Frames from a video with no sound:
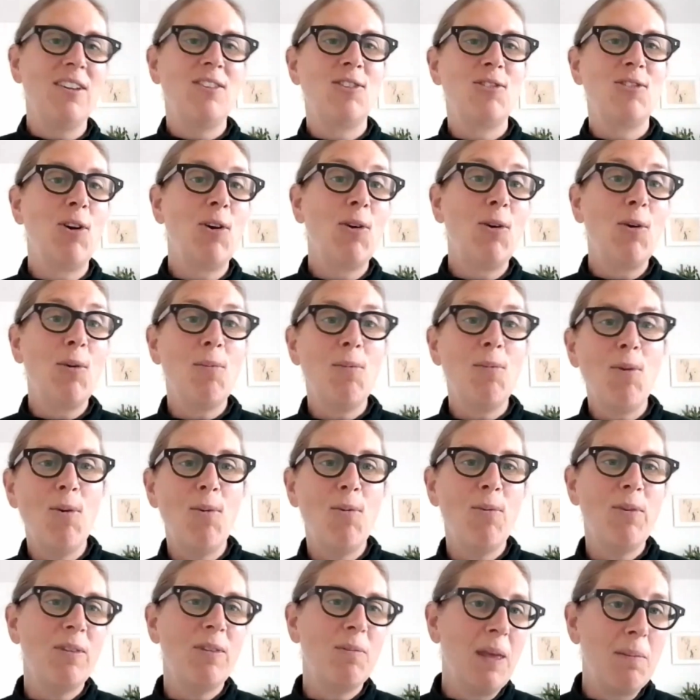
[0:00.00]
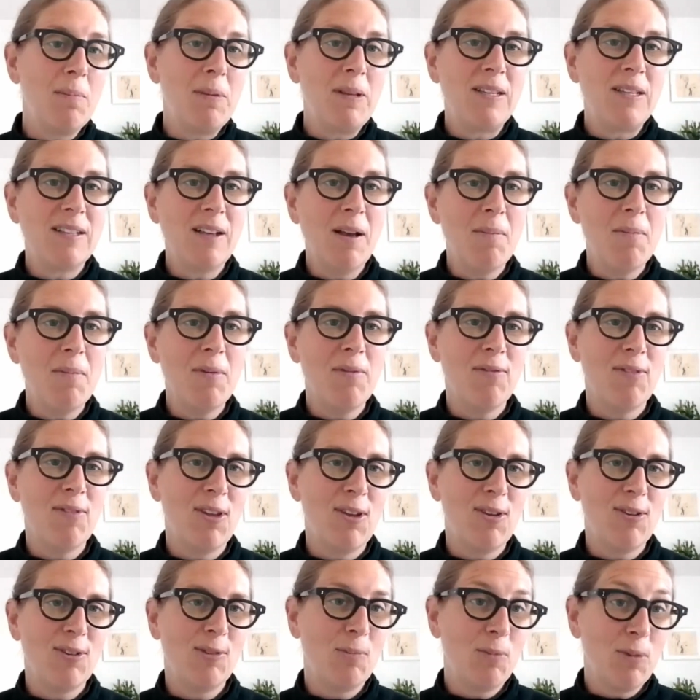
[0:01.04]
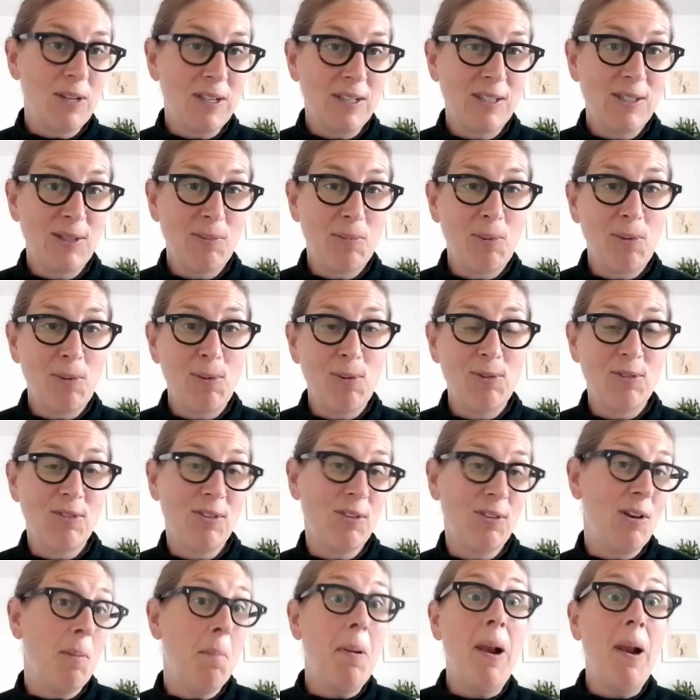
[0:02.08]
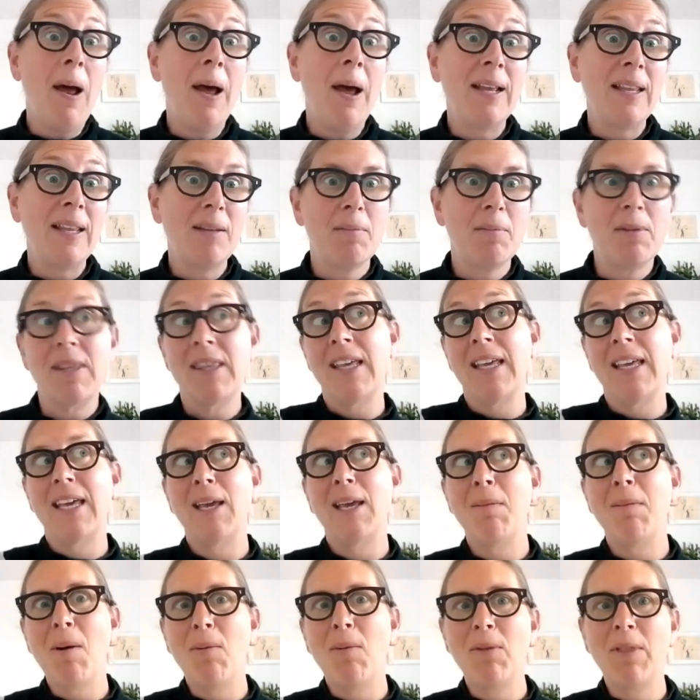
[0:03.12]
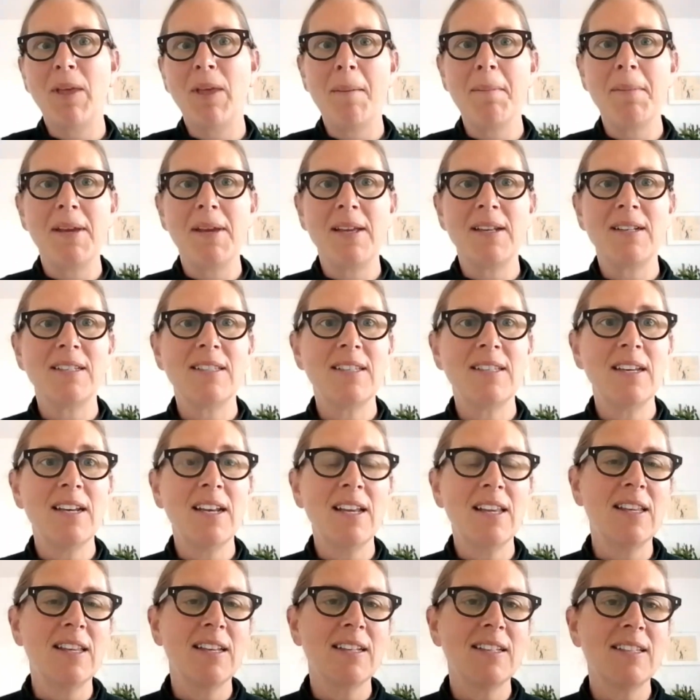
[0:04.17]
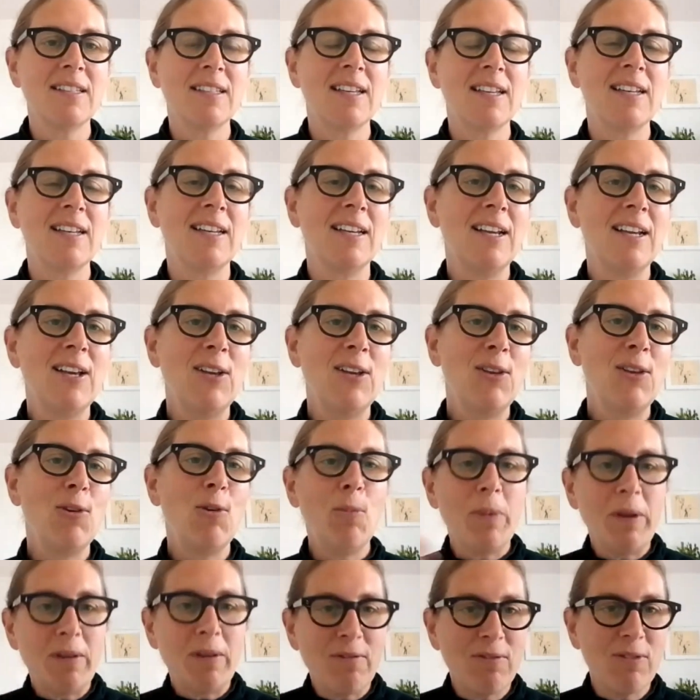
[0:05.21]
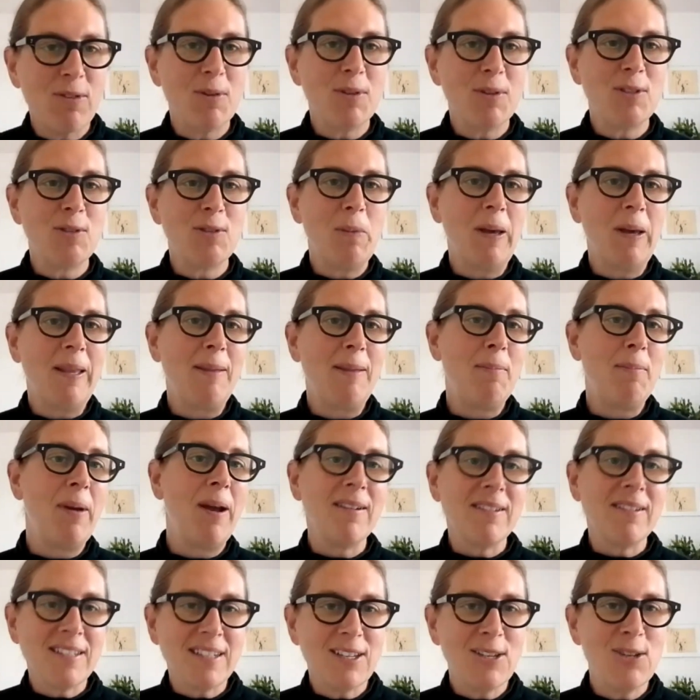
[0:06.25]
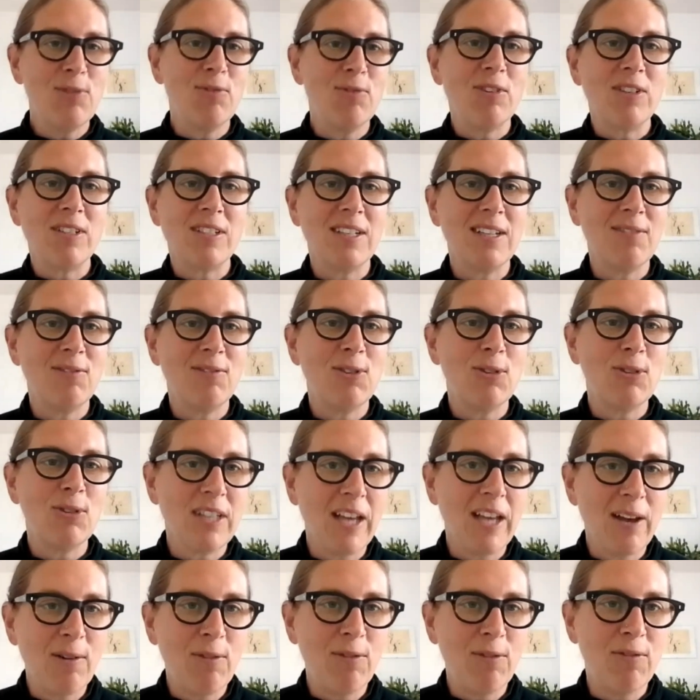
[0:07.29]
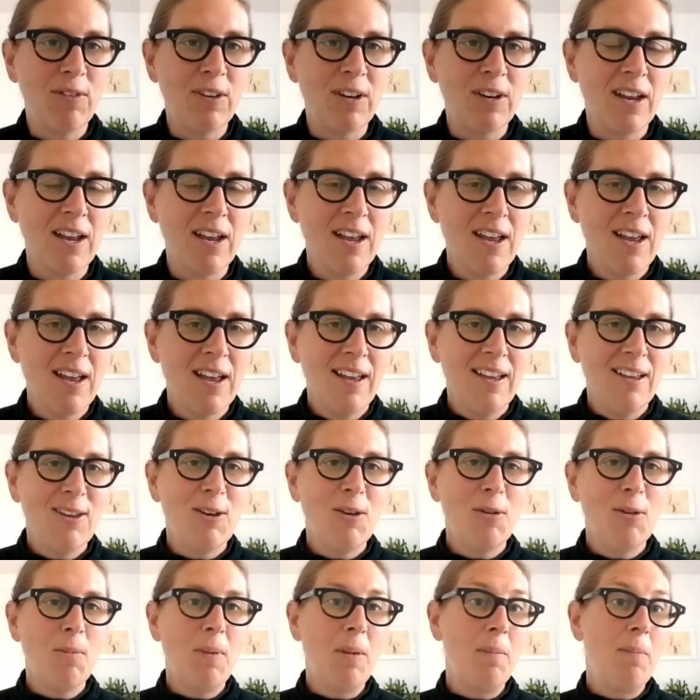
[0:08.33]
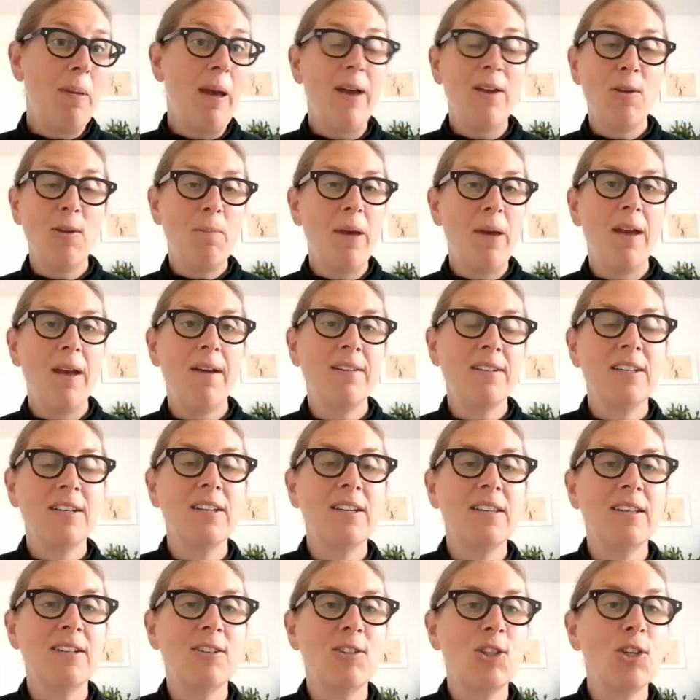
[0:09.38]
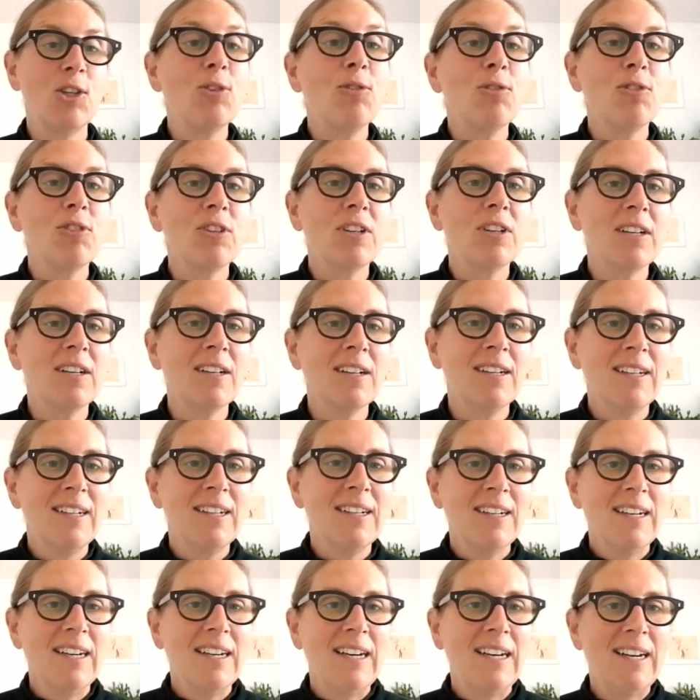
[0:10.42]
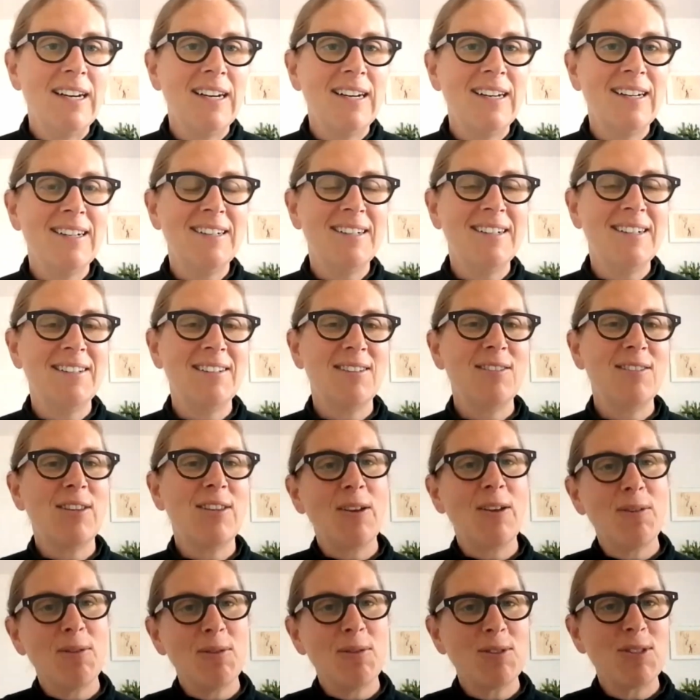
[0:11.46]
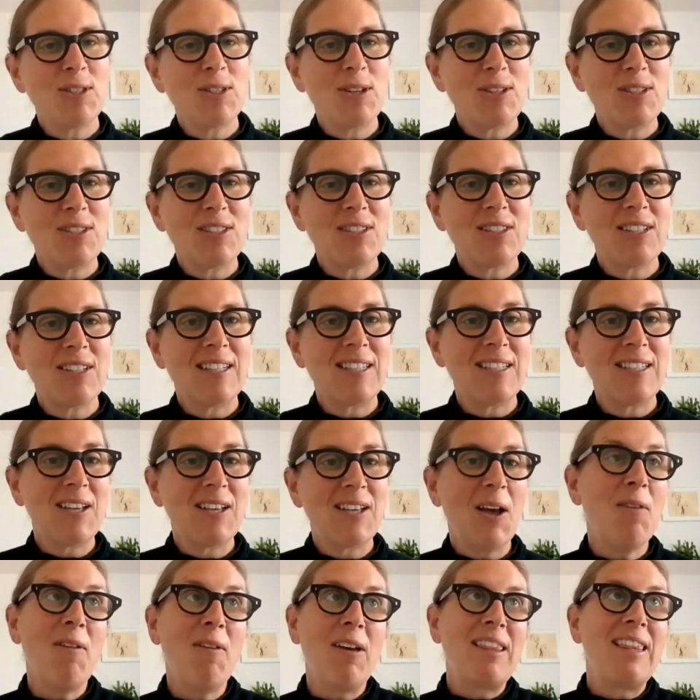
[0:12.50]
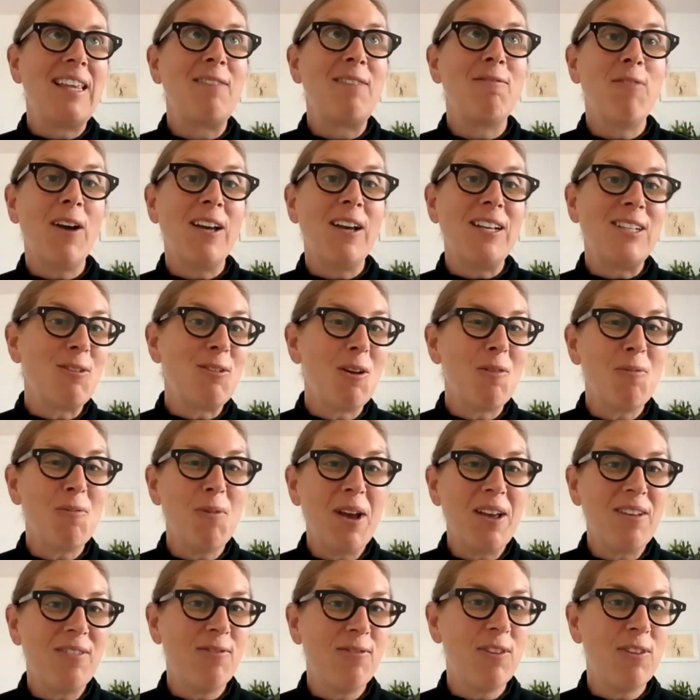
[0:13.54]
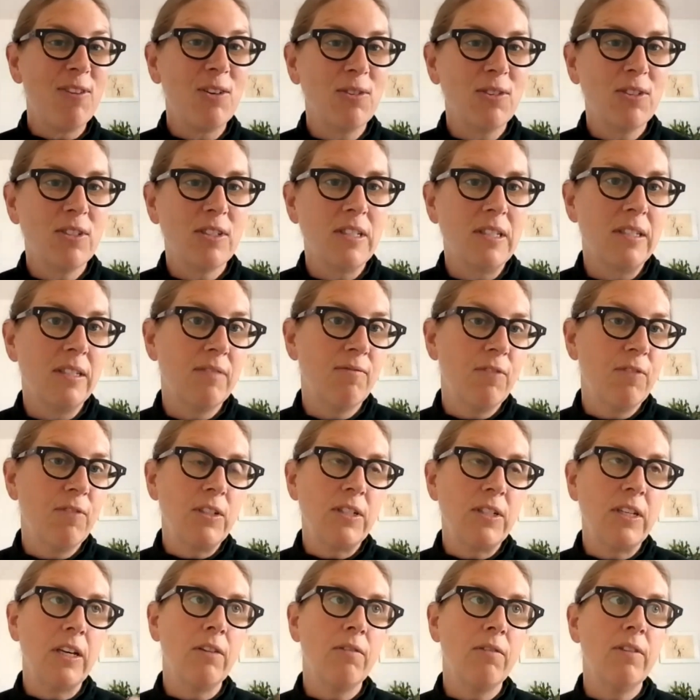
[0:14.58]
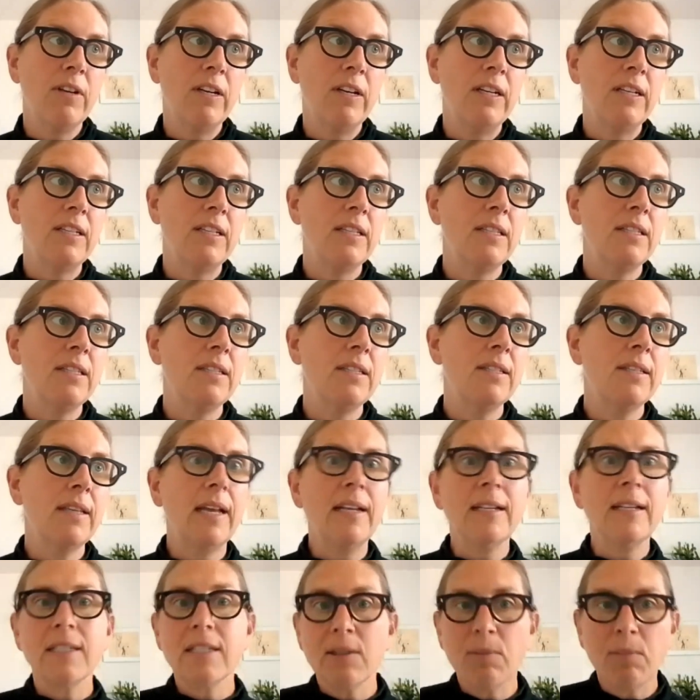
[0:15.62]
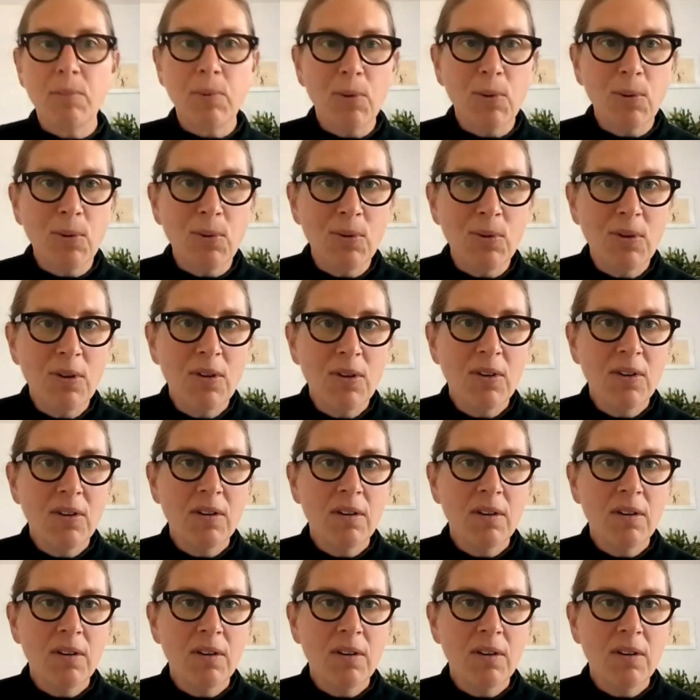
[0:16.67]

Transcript: gonna struggle more with maybe some of those principles and applying them and thinking about what that means than others. And you'll be influenced by the parenting you've received yourself, and maybe how you parented other children. So it's kind of, I think, finding your own way feels like a really sensible,